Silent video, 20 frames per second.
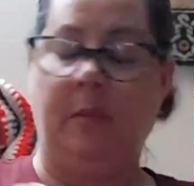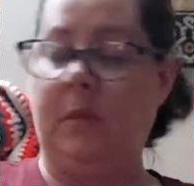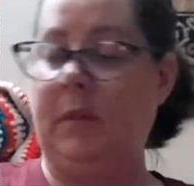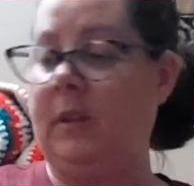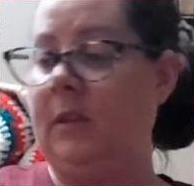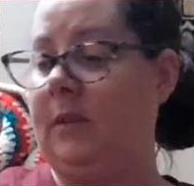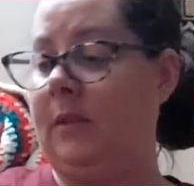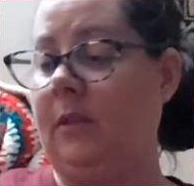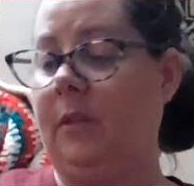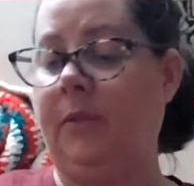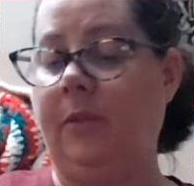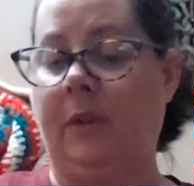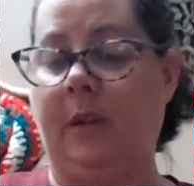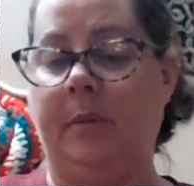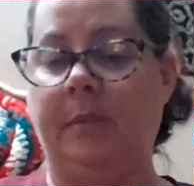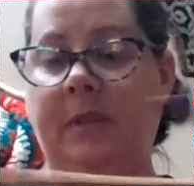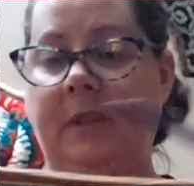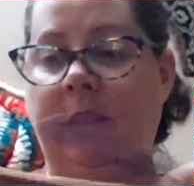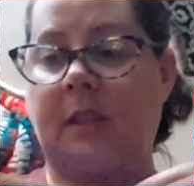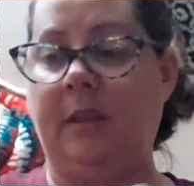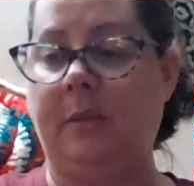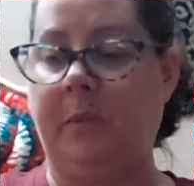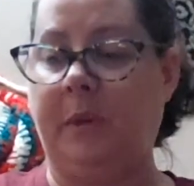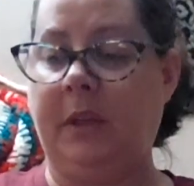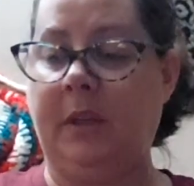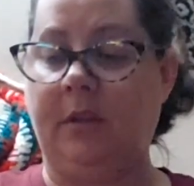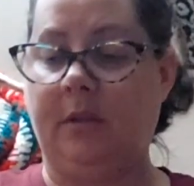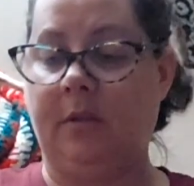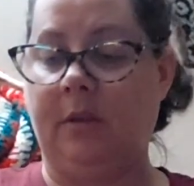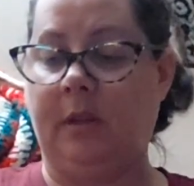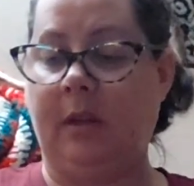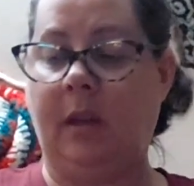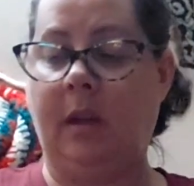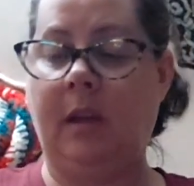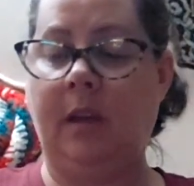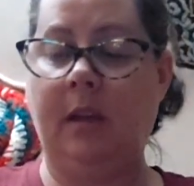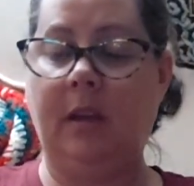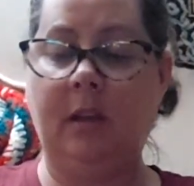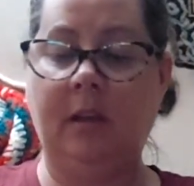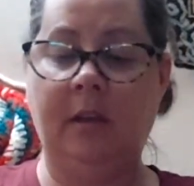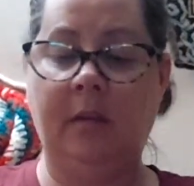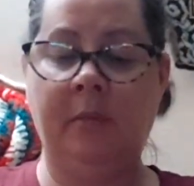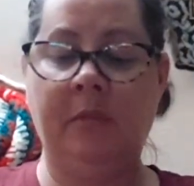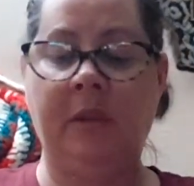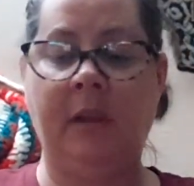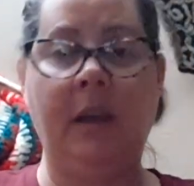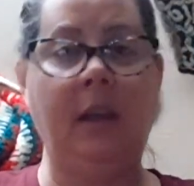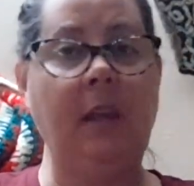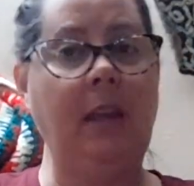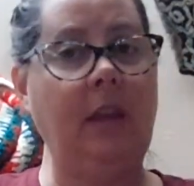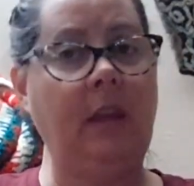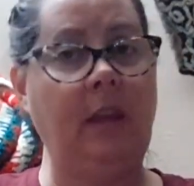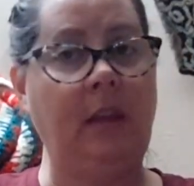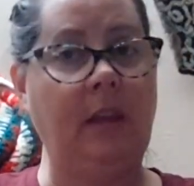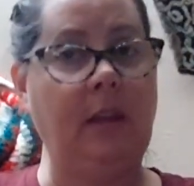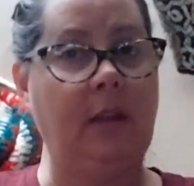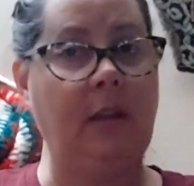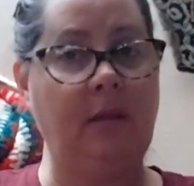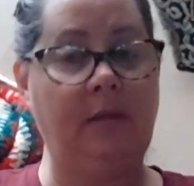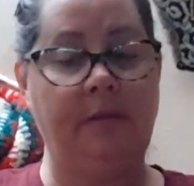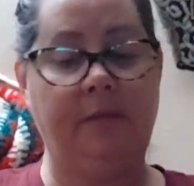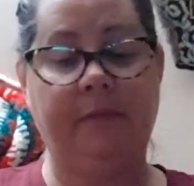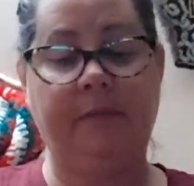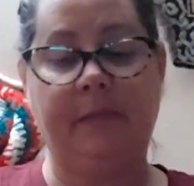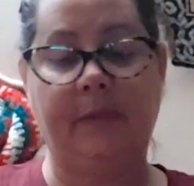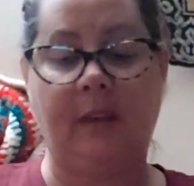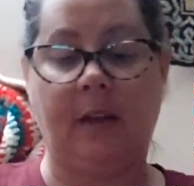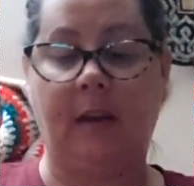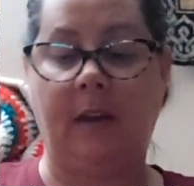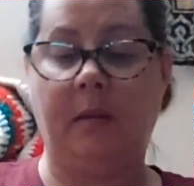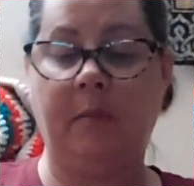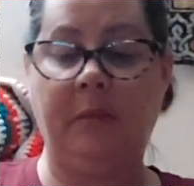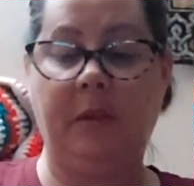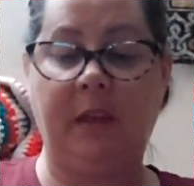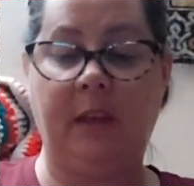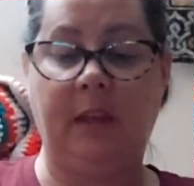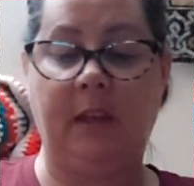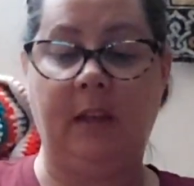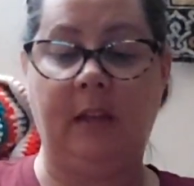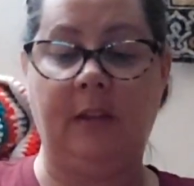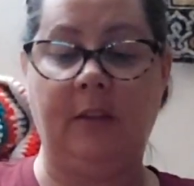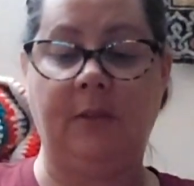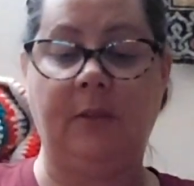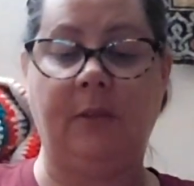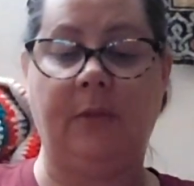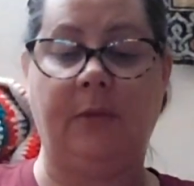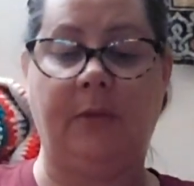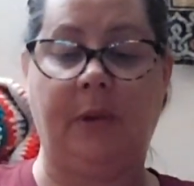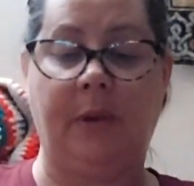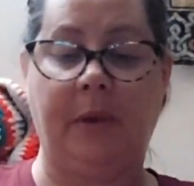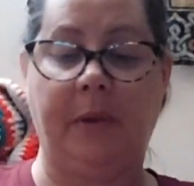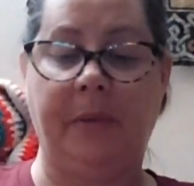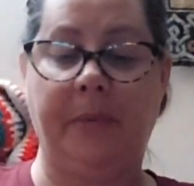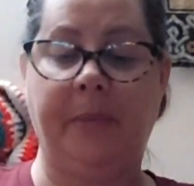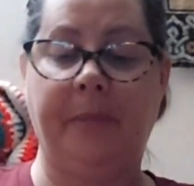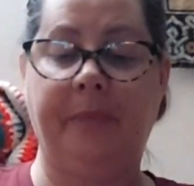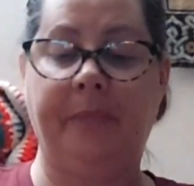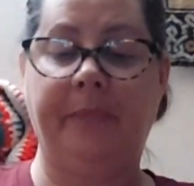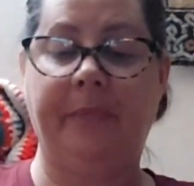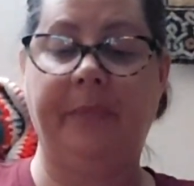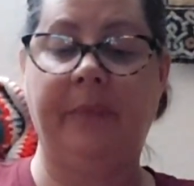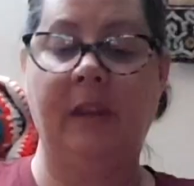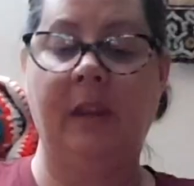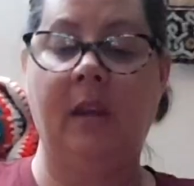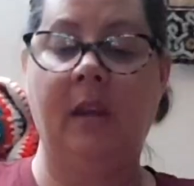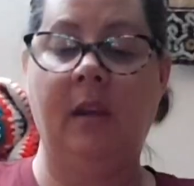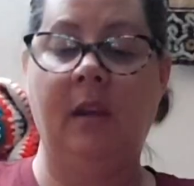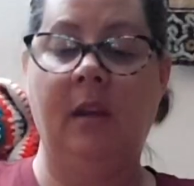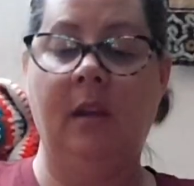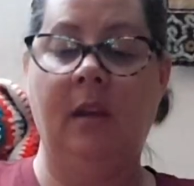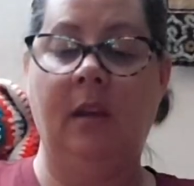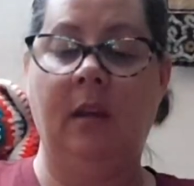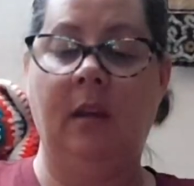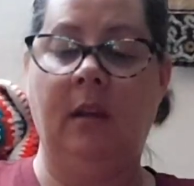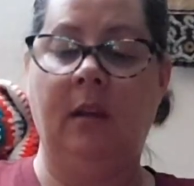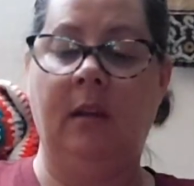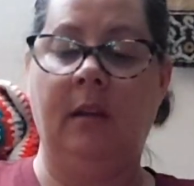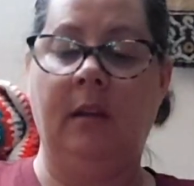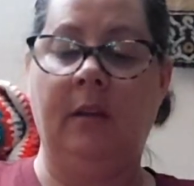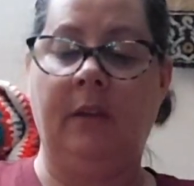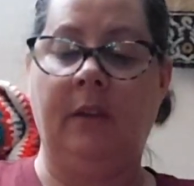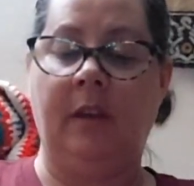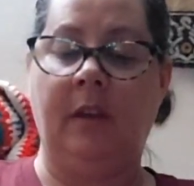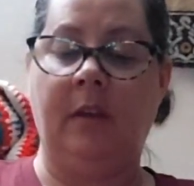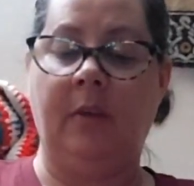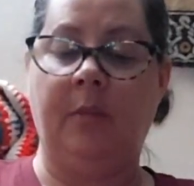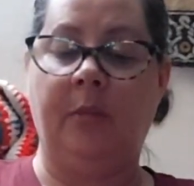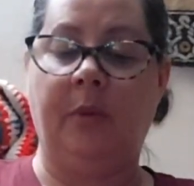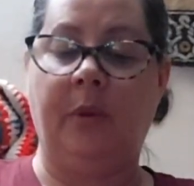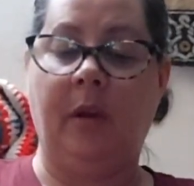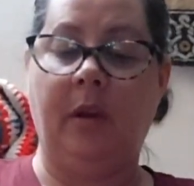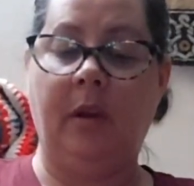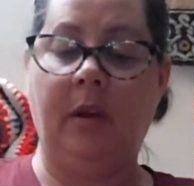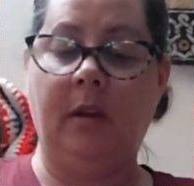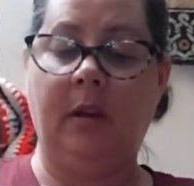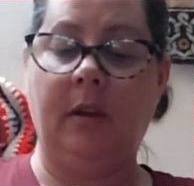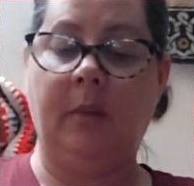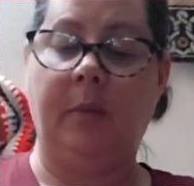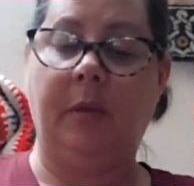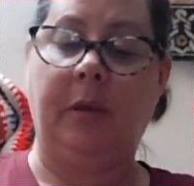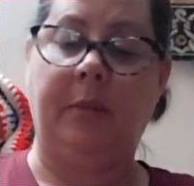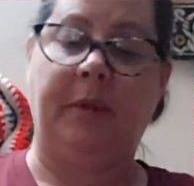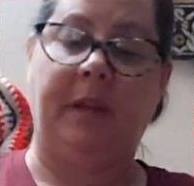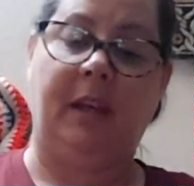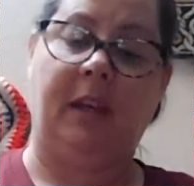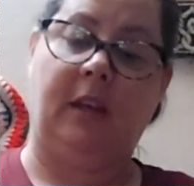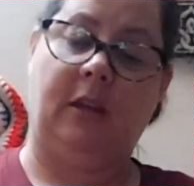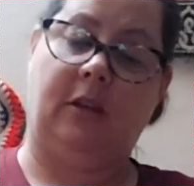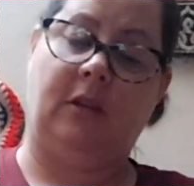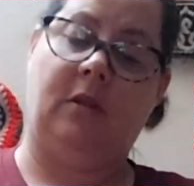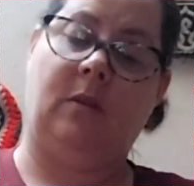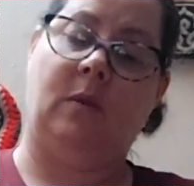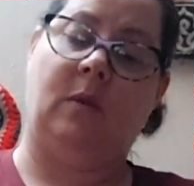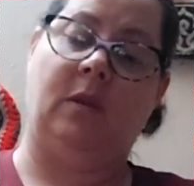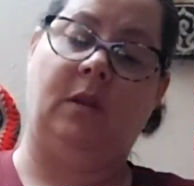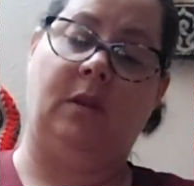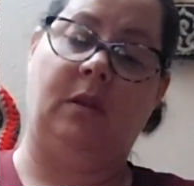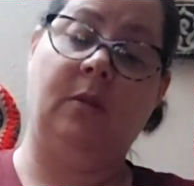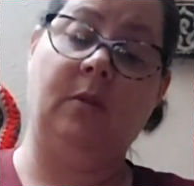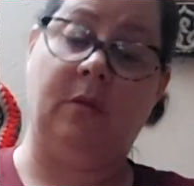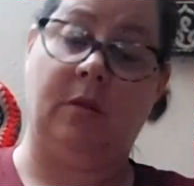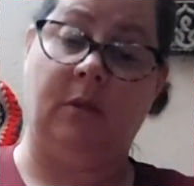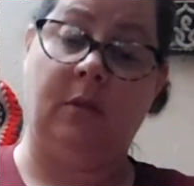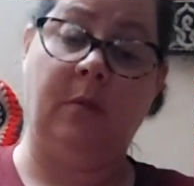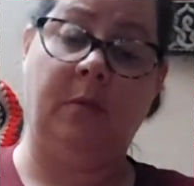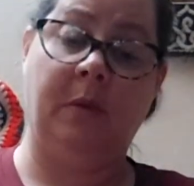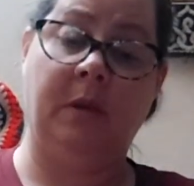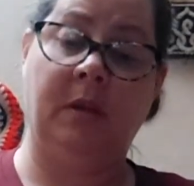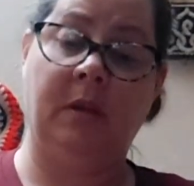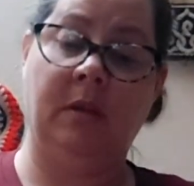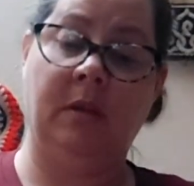And so far I'm seeing the picture and I am liking it. I'm liking it so far. Now the end product I probably can't show on YouTube,